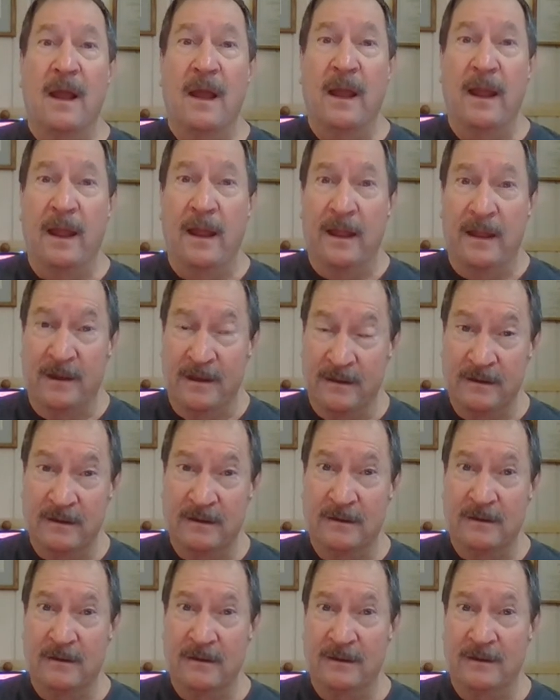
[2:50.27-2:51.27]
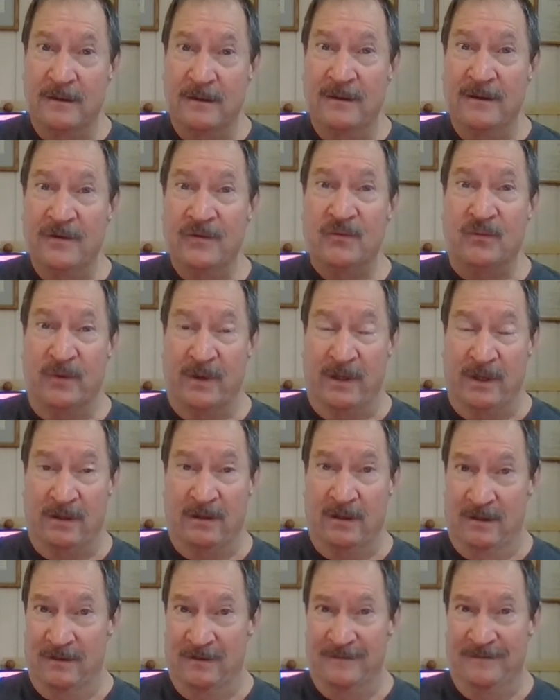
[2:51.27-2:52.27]
And
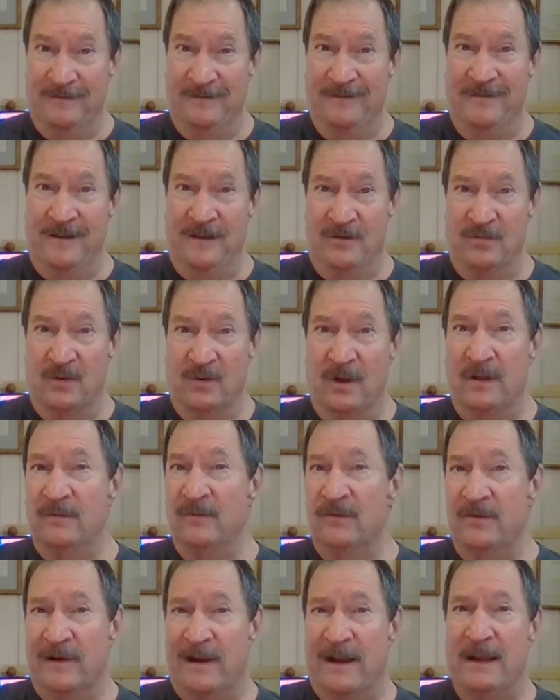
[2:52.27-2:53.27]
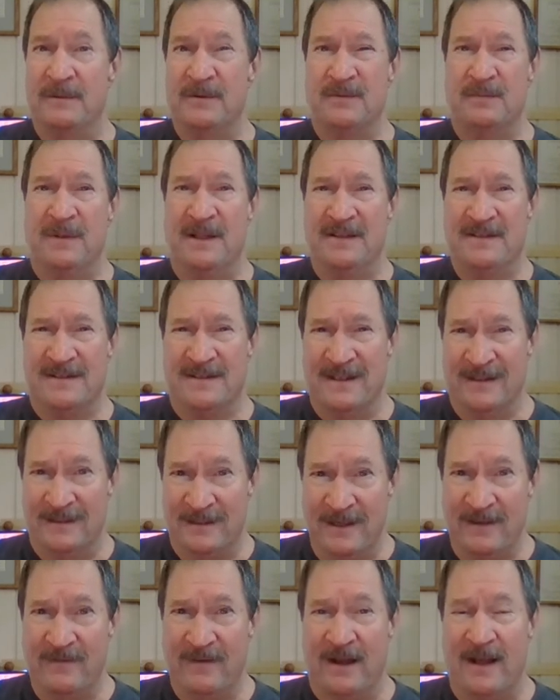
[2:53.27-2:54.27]
Israel, the 12 tribes plus the
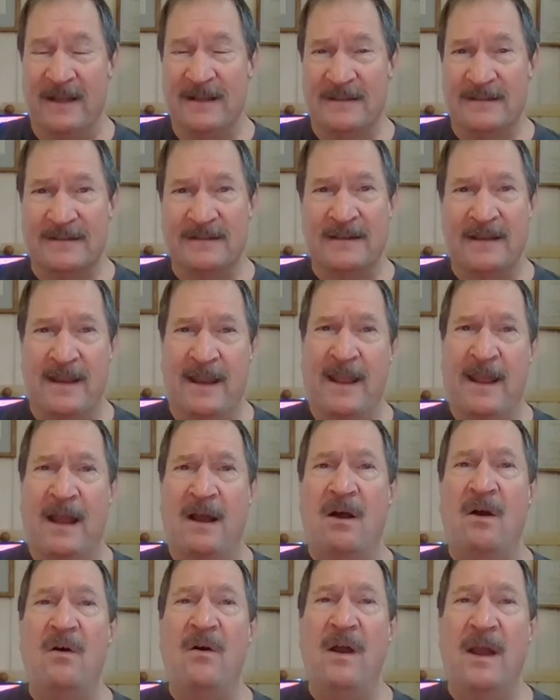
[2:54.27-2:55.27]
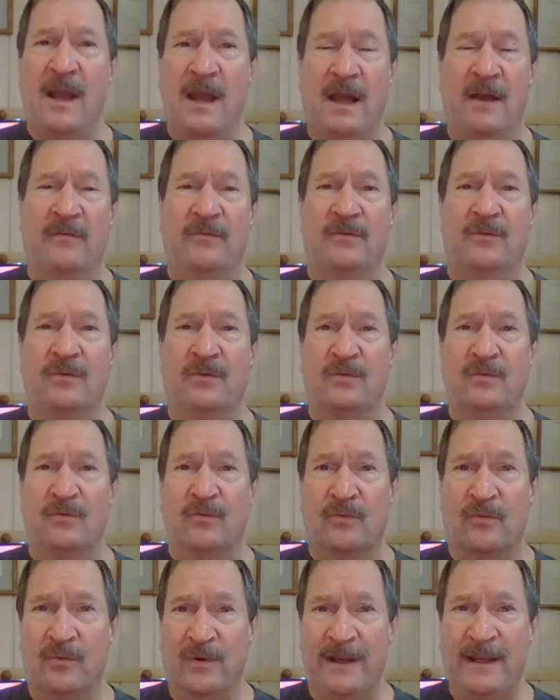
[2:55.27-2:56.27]
Levites, now have to
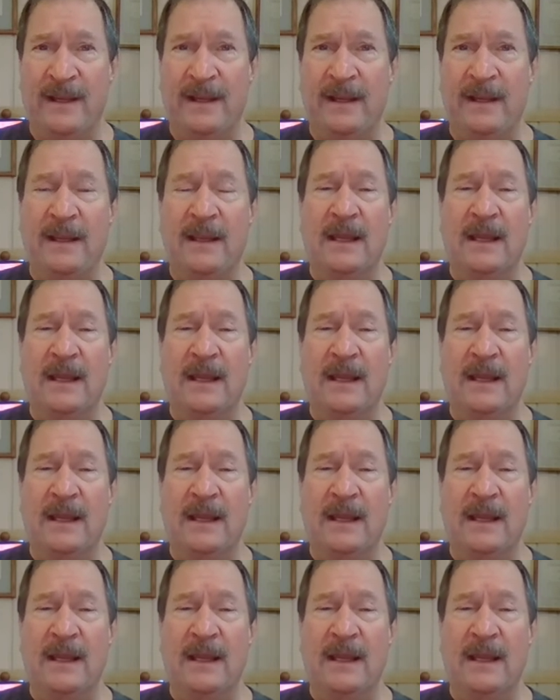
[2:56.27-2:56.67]
reinsert